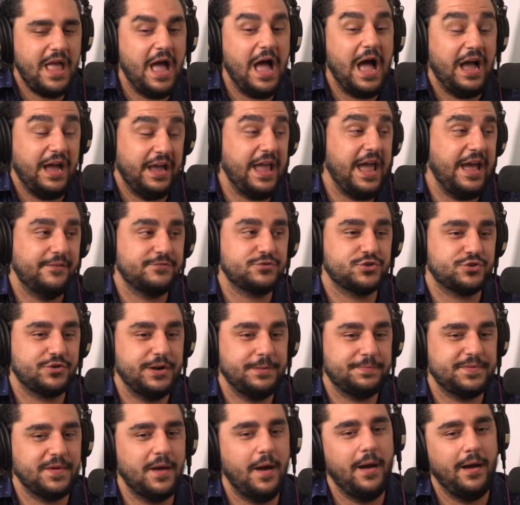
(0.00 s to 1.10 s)
Like, I have
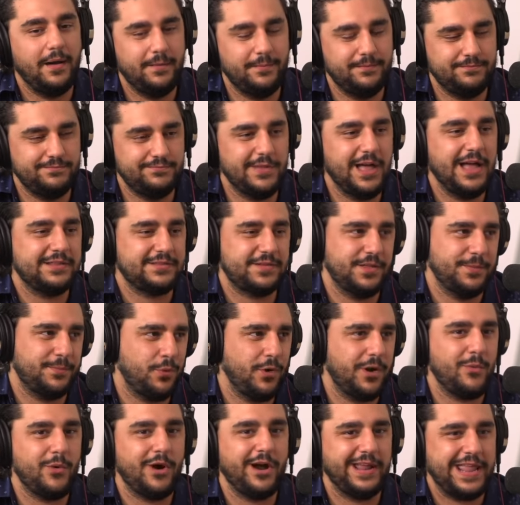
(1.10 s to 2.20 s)
tripped, not to the
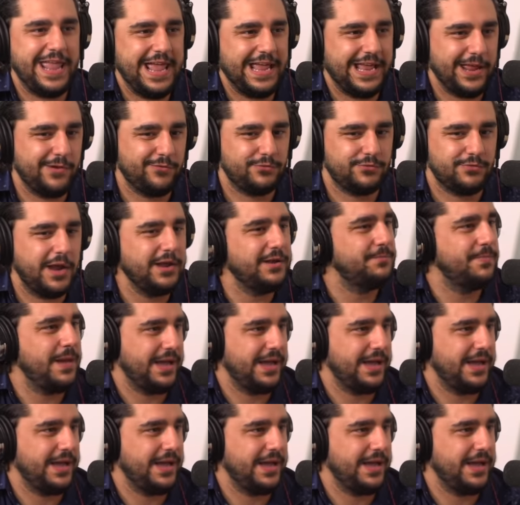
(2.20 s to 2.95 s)
point where I can't get right